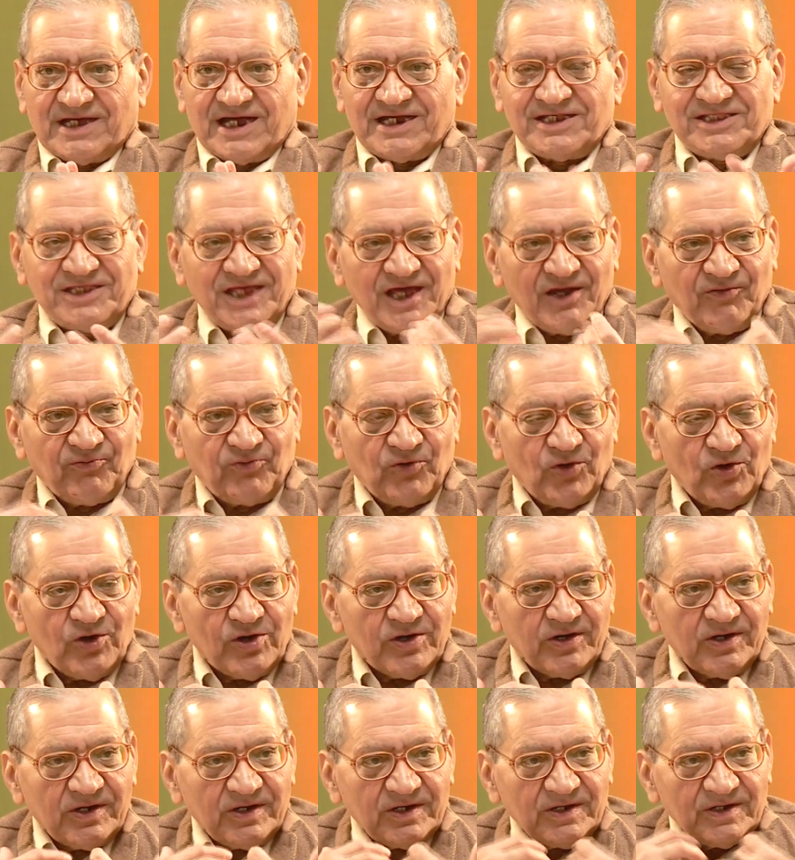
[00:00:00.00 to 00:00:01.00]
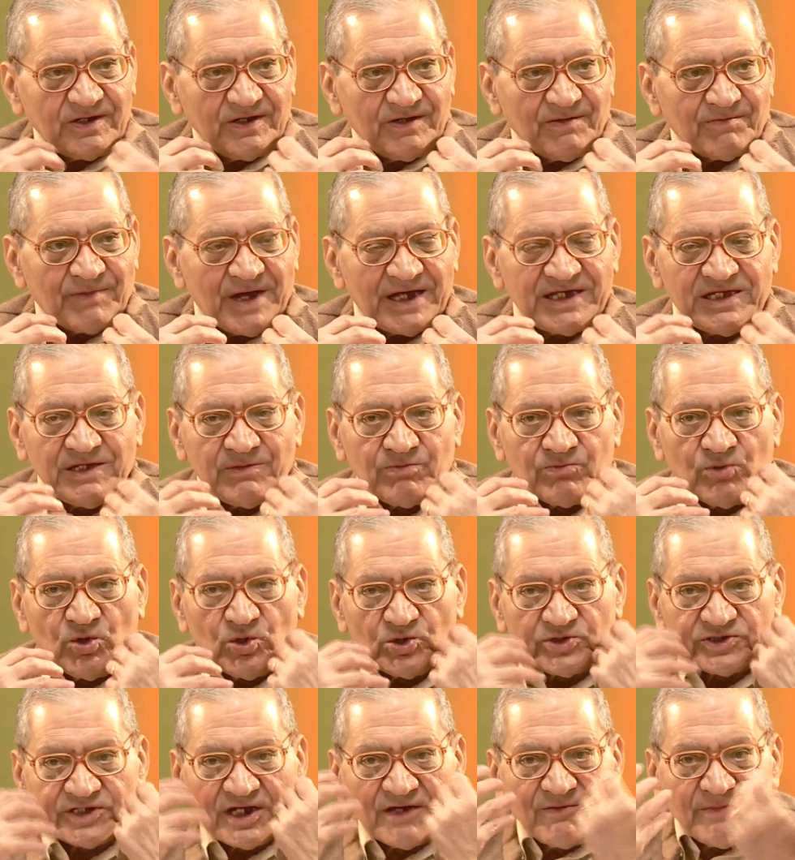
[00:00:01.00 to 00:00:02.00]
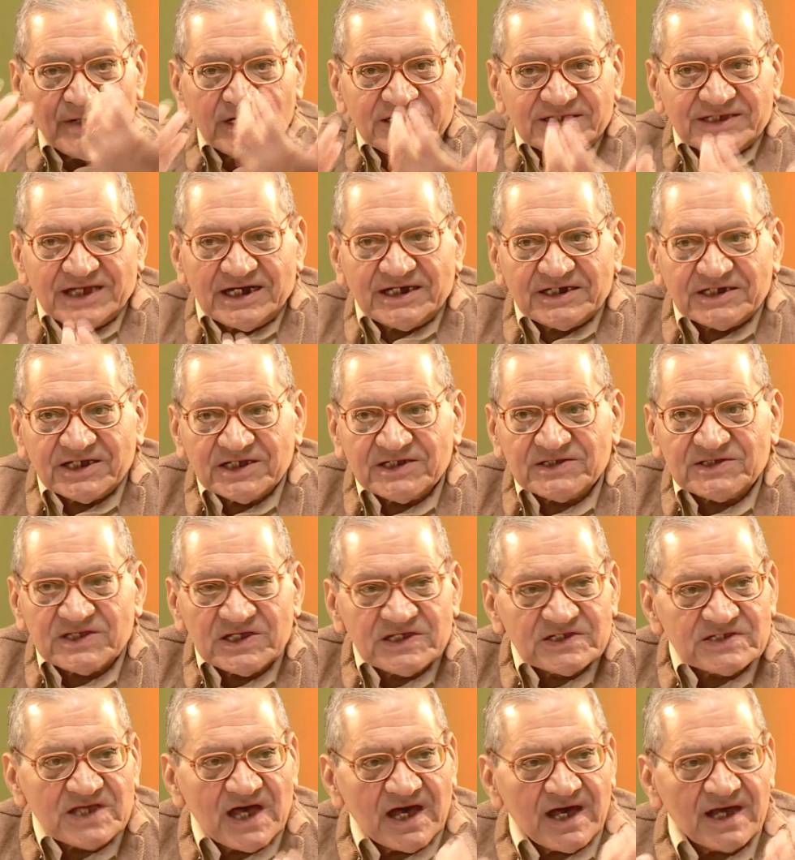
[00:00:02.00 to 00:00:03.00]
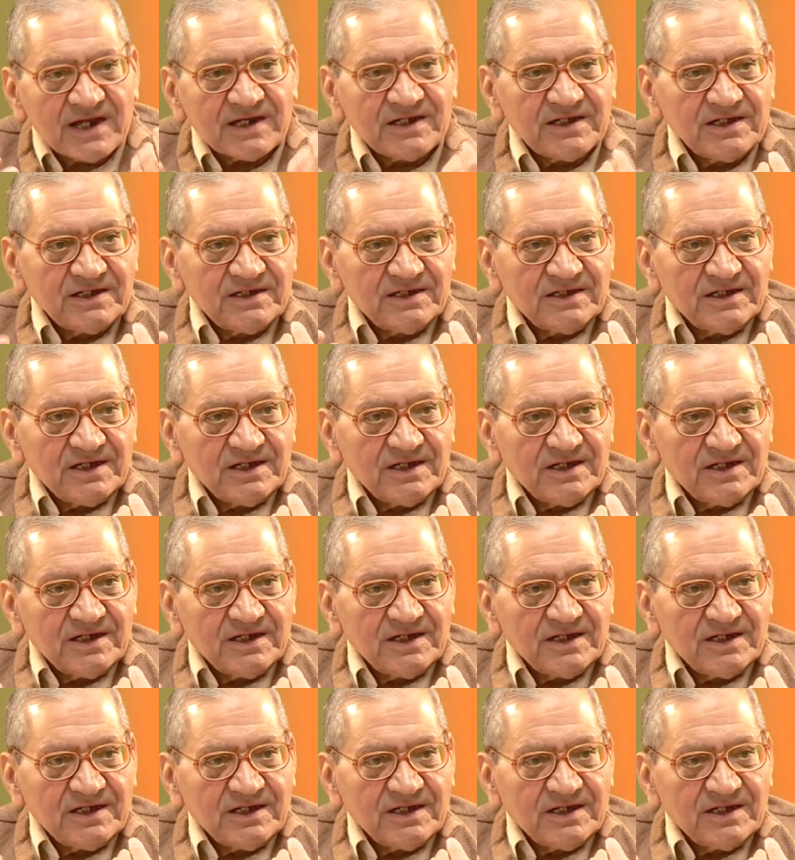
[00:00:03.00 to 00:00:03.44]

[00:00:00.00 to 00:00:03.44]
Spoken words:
And therefore, most of my sentences are